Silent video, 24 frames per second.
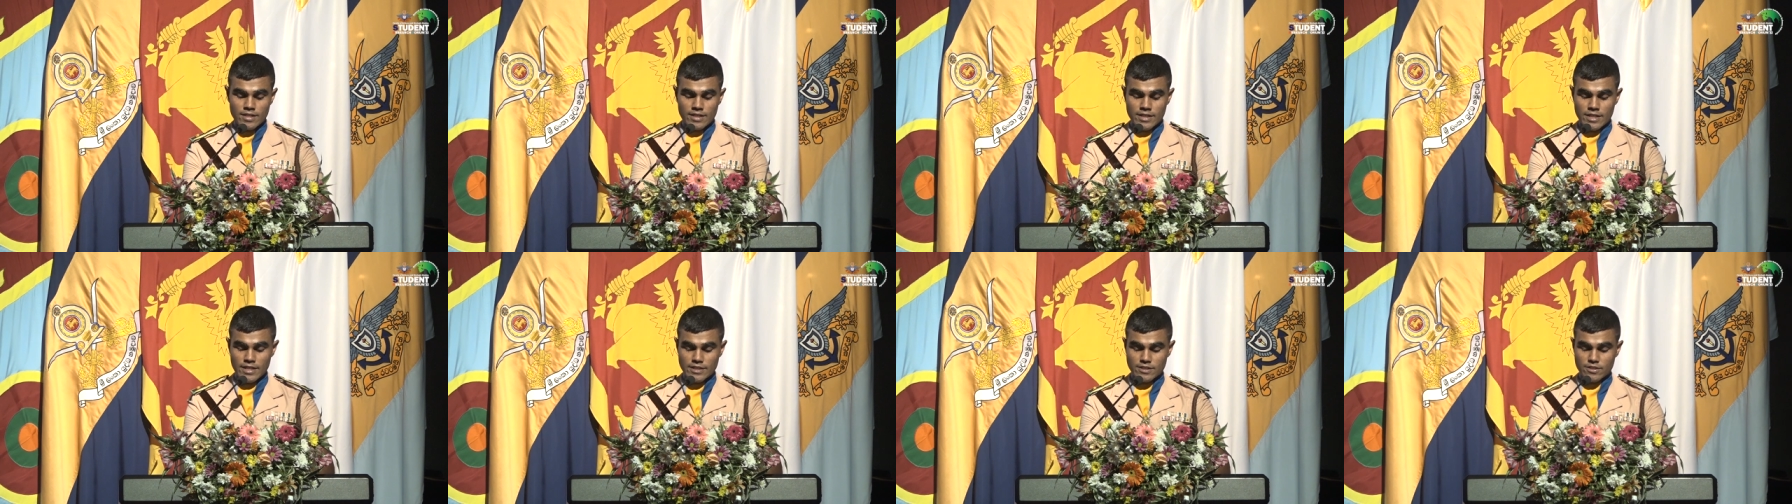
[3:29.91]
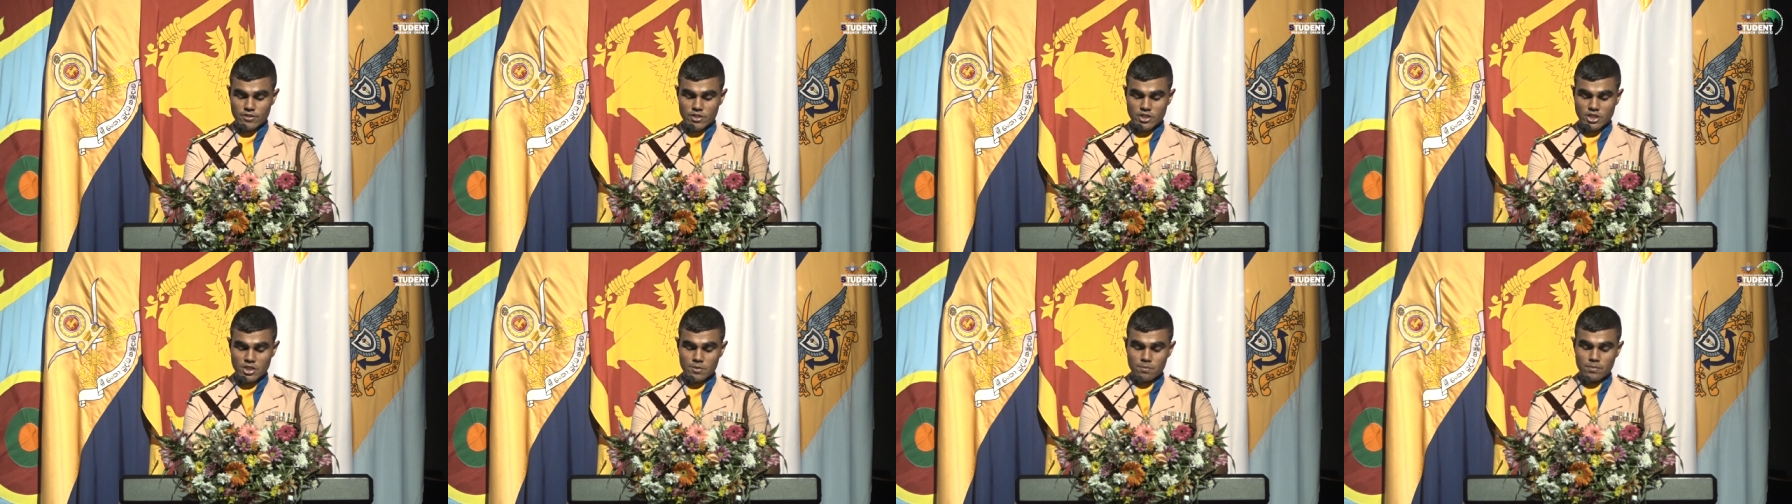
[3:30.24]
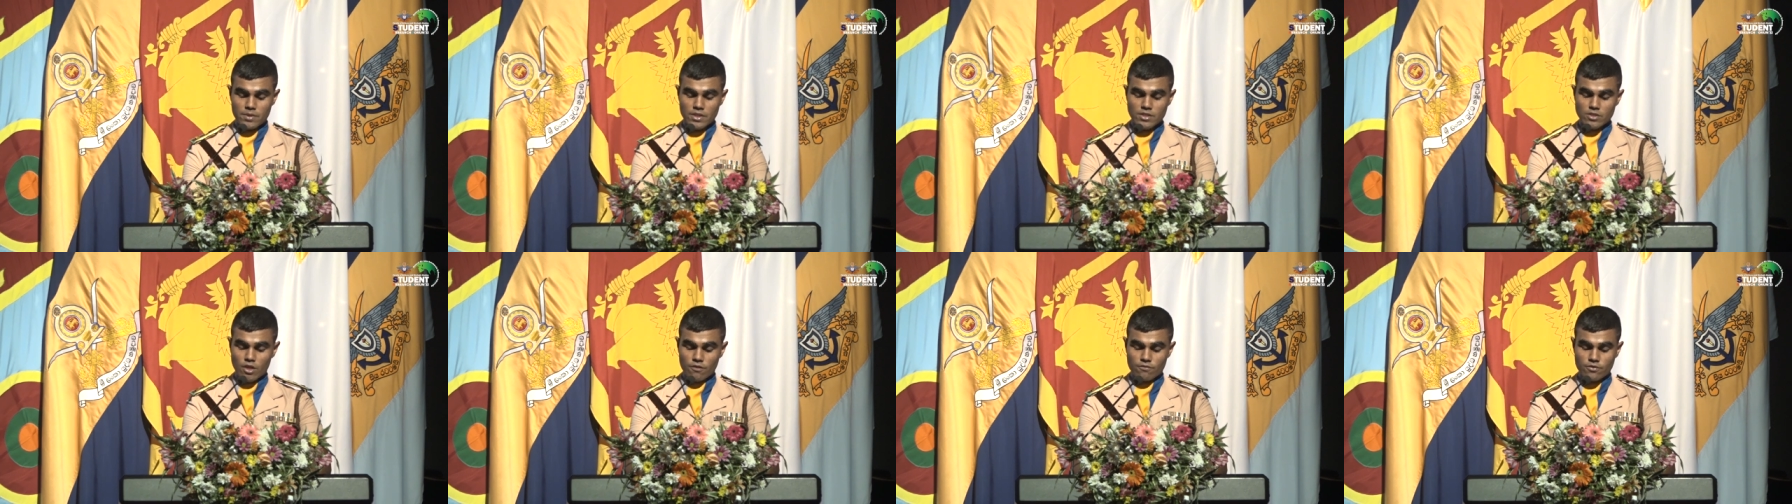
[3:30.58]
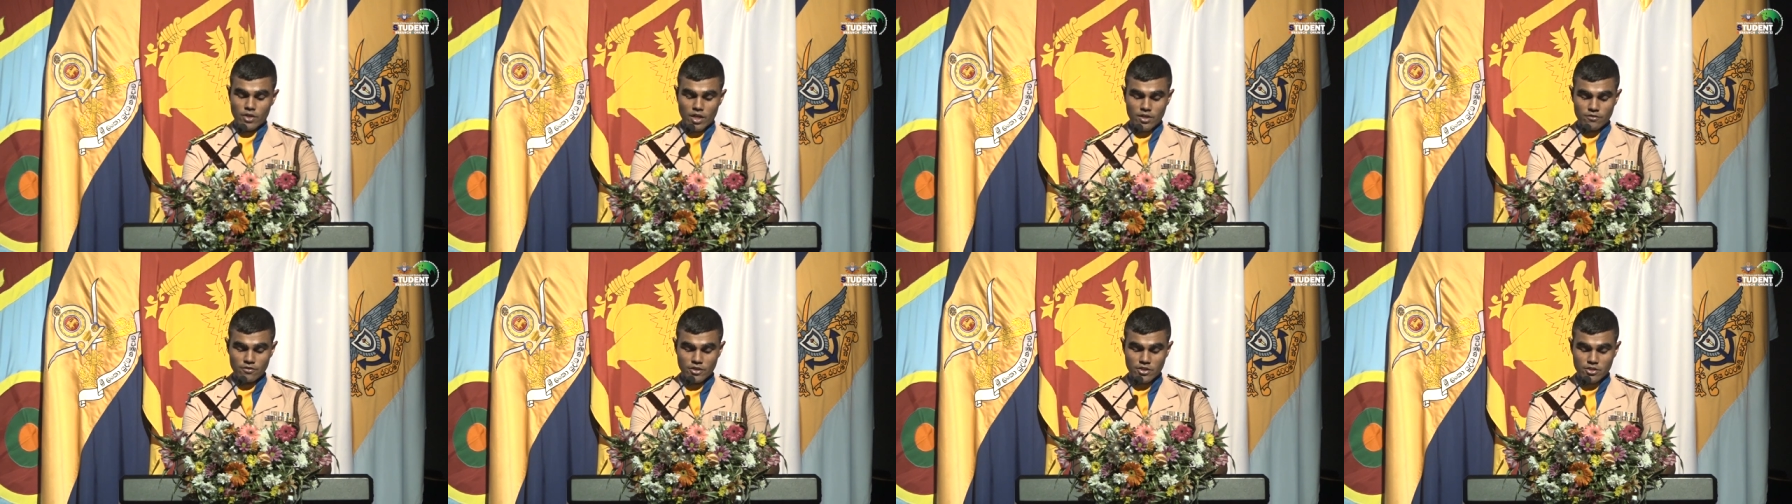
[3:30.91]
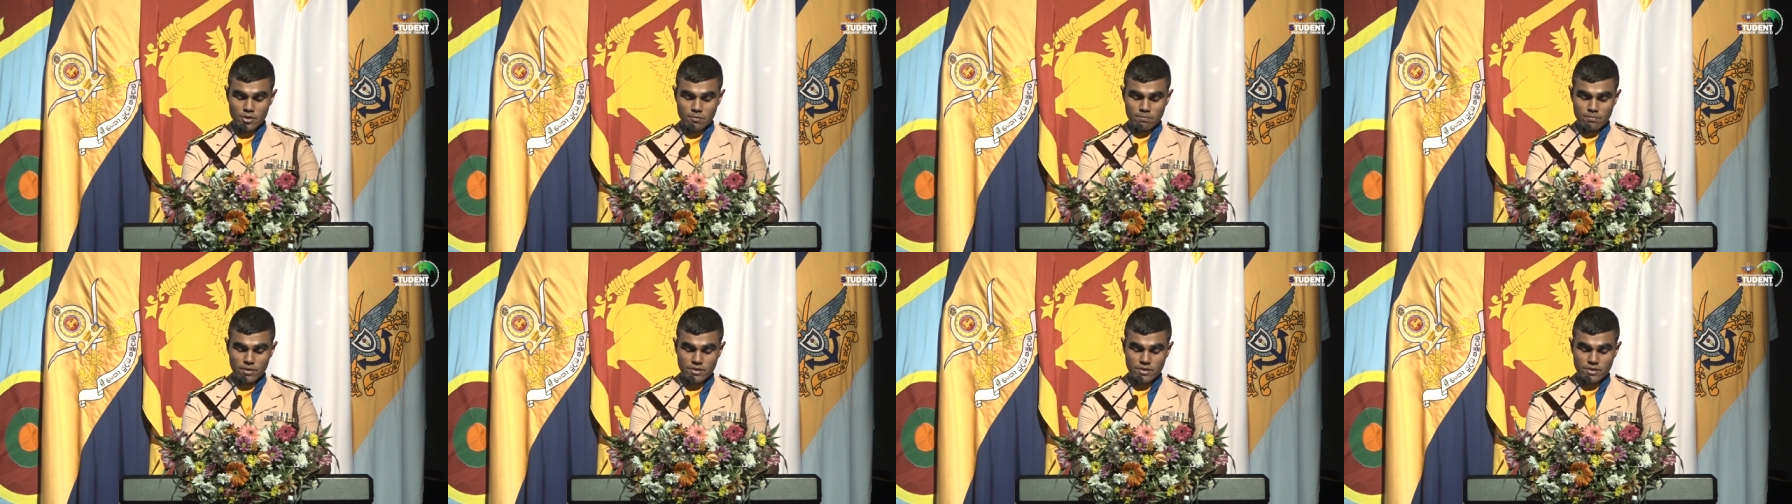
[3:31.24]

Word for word: He is a recipient of Rana Vikram